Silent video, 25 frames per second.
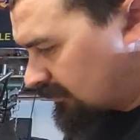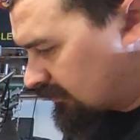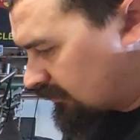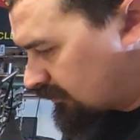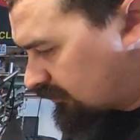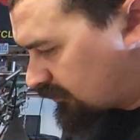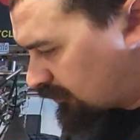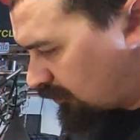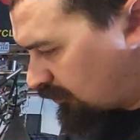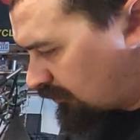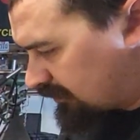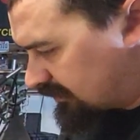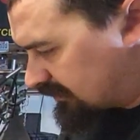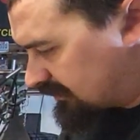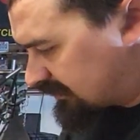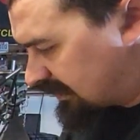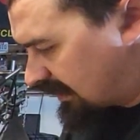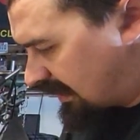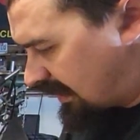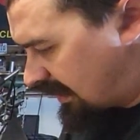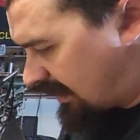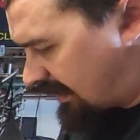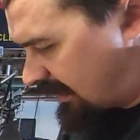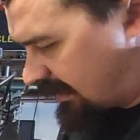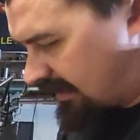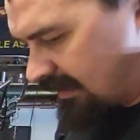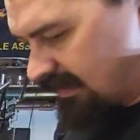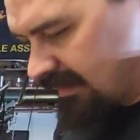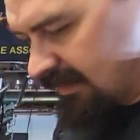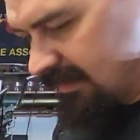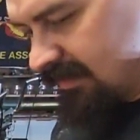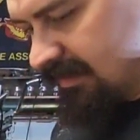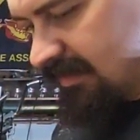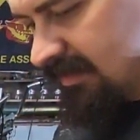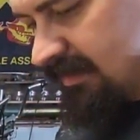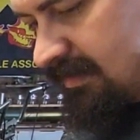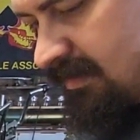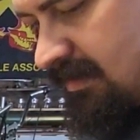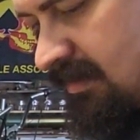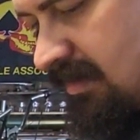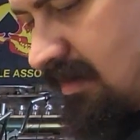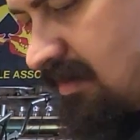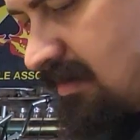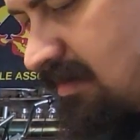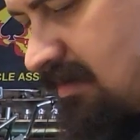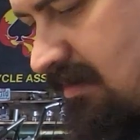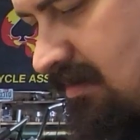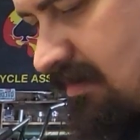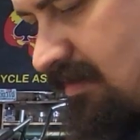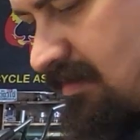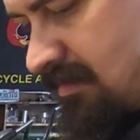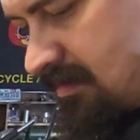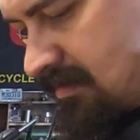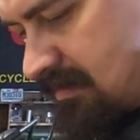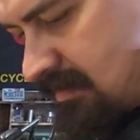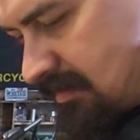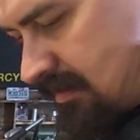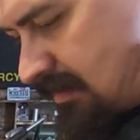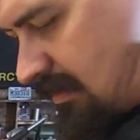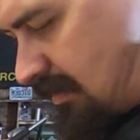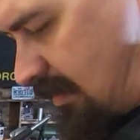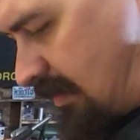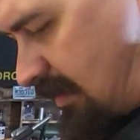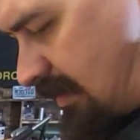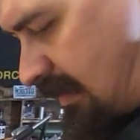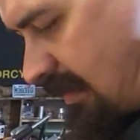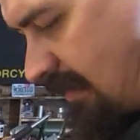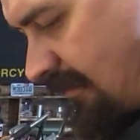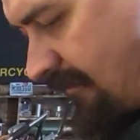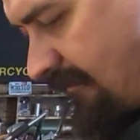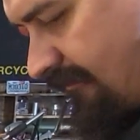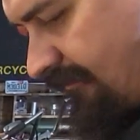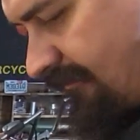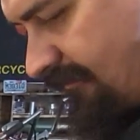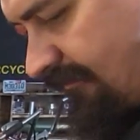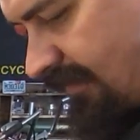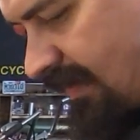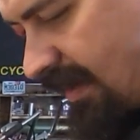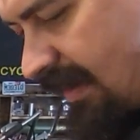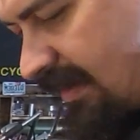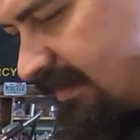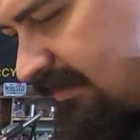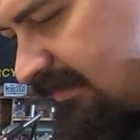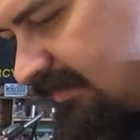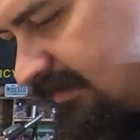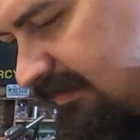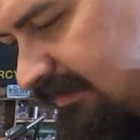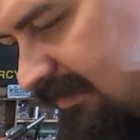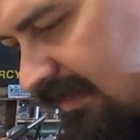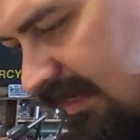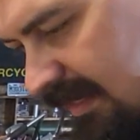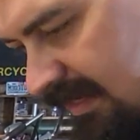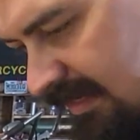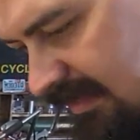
throw this guy in a vise, I